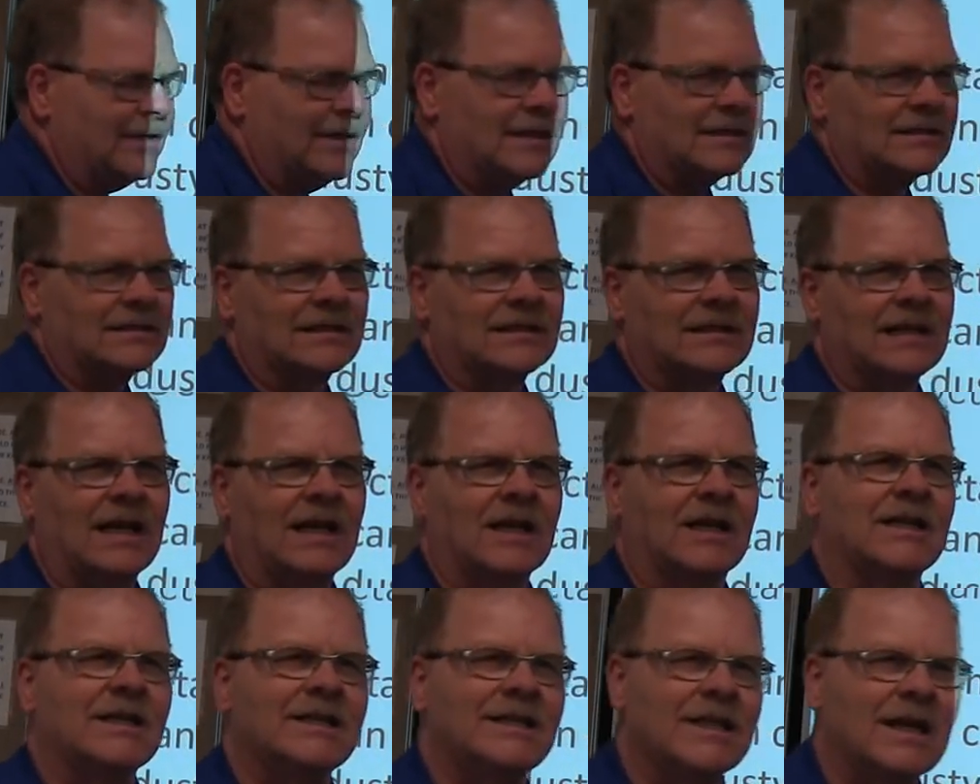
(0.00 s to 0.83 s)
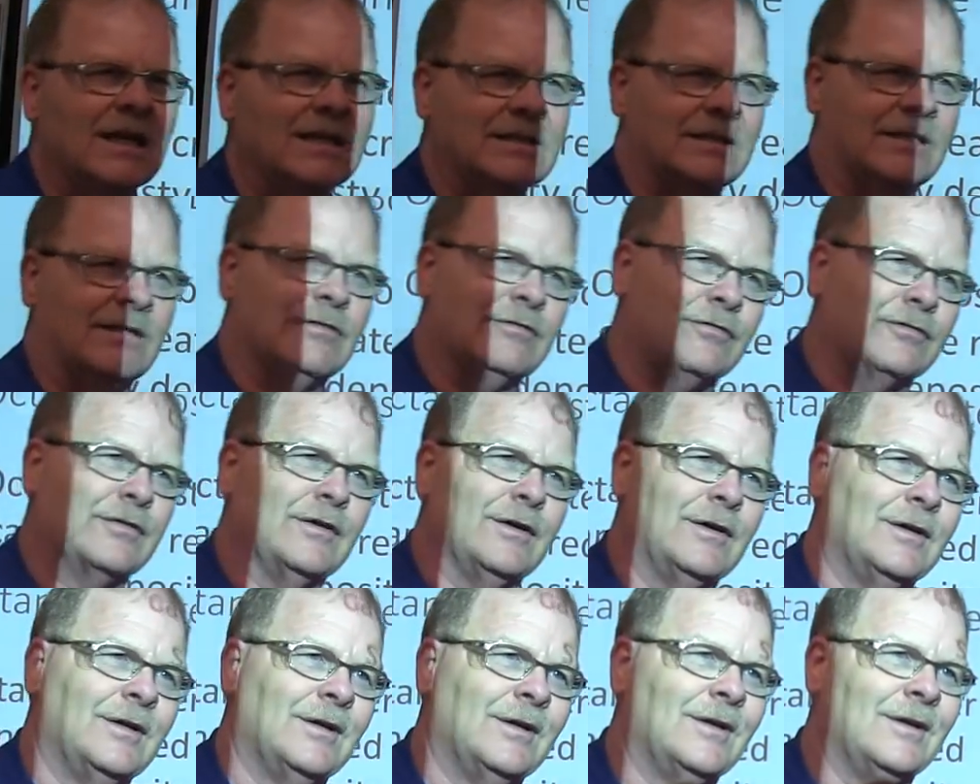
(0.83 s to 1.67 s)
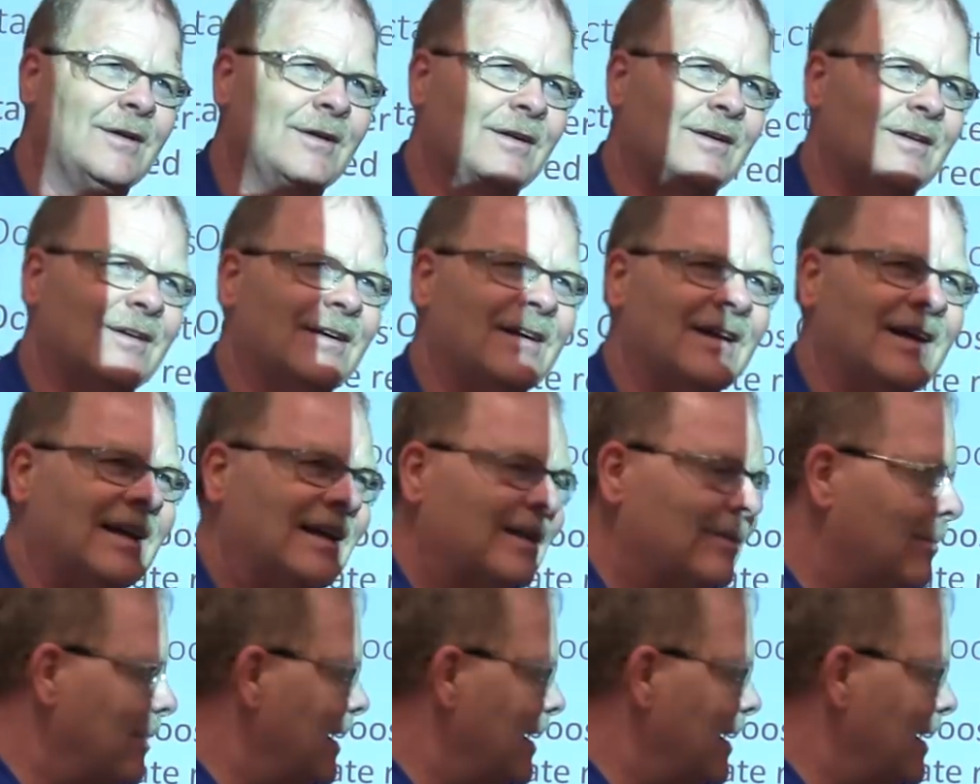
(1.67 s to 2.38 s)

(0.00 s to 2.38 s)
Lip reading: dust is kind of conductive. And it